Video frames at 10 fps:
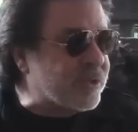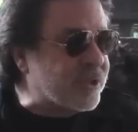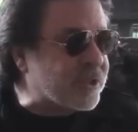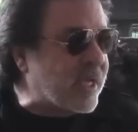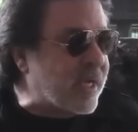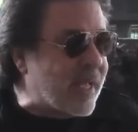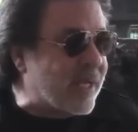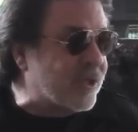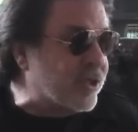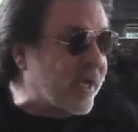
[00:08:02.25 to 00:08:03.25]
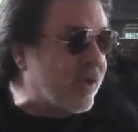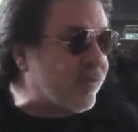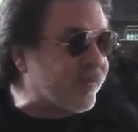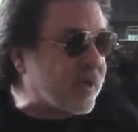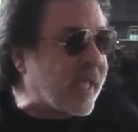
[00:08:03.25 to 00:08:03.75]
just getting out of
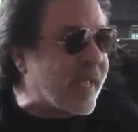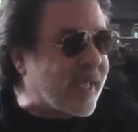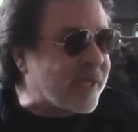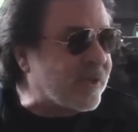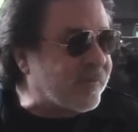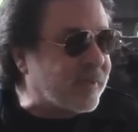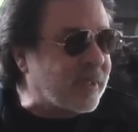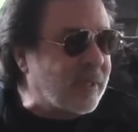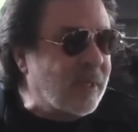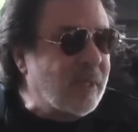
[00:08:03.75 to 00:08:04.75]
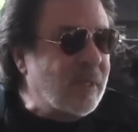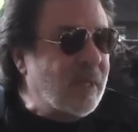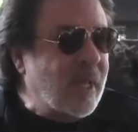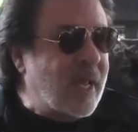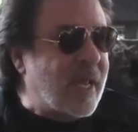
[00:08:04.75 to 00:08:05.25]
jail for gang activity,
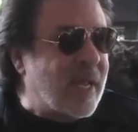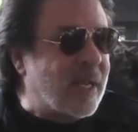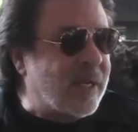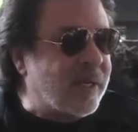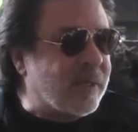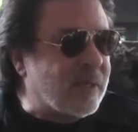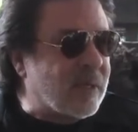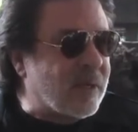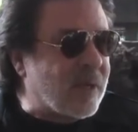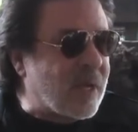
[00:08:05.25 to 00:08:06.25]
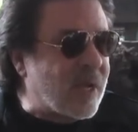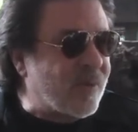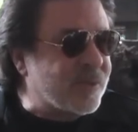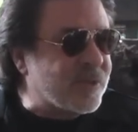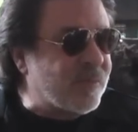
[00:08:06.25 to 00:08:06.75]
and uh, I
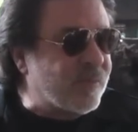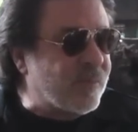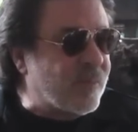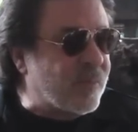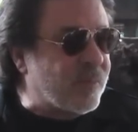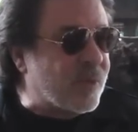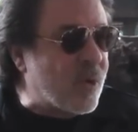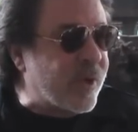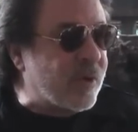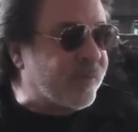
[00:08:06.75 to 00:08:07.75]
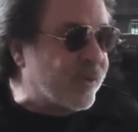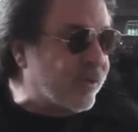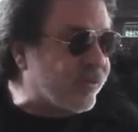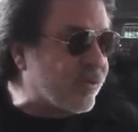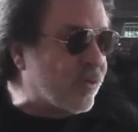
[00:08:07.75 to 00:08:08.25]
was in going to
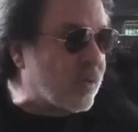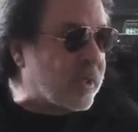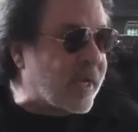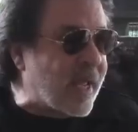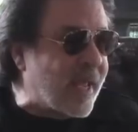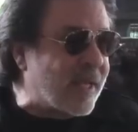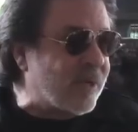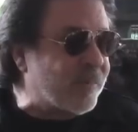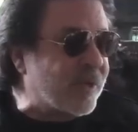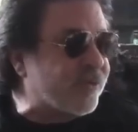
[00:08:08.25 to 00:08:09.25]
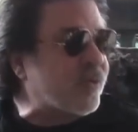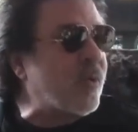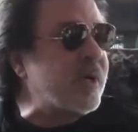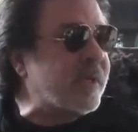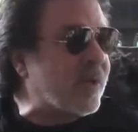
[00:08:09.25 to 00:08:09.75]
beauty school, and I had to be a
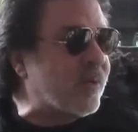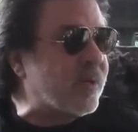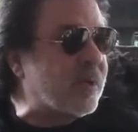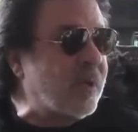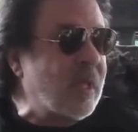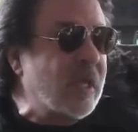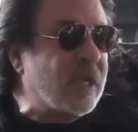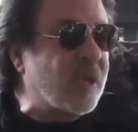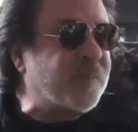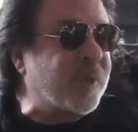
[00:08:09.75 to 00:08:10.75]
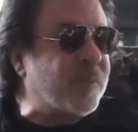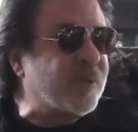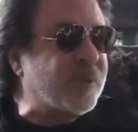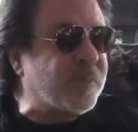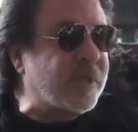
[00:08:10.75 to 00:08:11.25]
storyteller to get
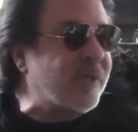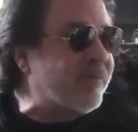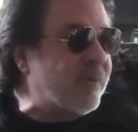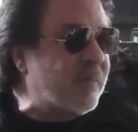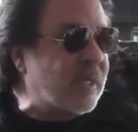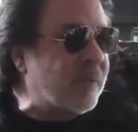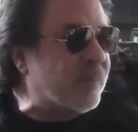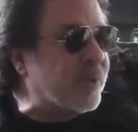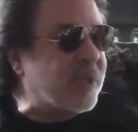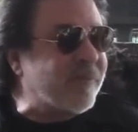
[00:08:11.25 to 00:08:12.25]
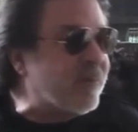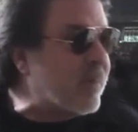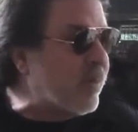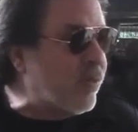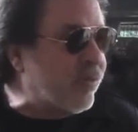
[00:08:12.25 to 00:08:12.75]
people to believe in me, believe in
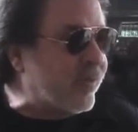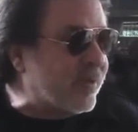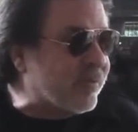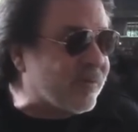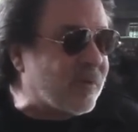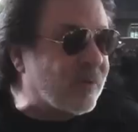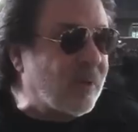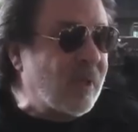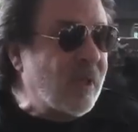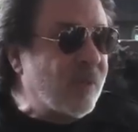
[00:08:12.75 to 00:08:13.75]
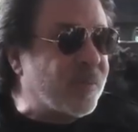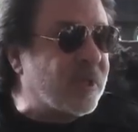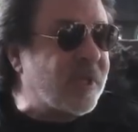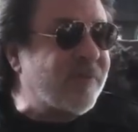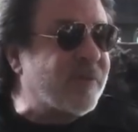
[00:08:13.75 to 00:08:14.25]
my movies, to
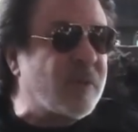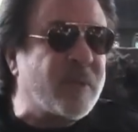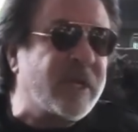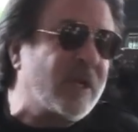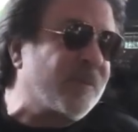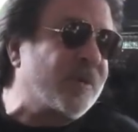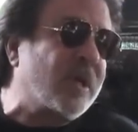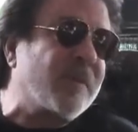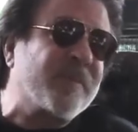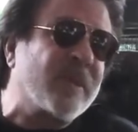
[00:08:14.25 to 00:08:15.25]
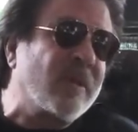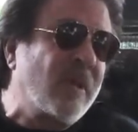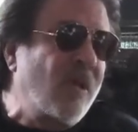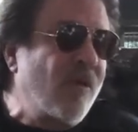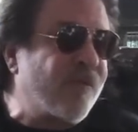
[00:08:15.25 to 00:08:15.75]
believe in the money to put up the
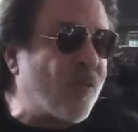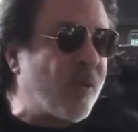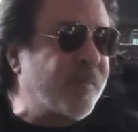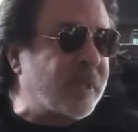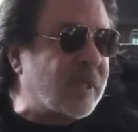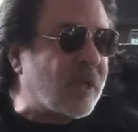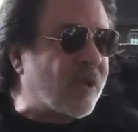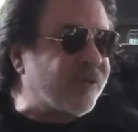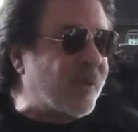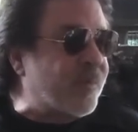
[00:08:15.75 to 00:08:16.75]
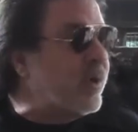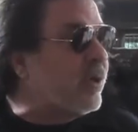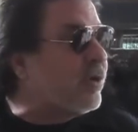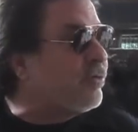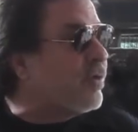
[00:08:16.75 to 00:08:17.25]
four billion dollars they put
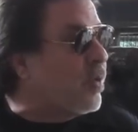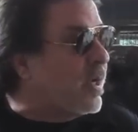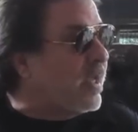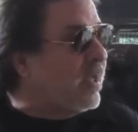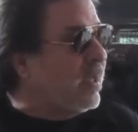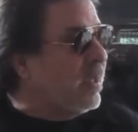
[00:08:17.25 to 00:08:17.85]
into Sony.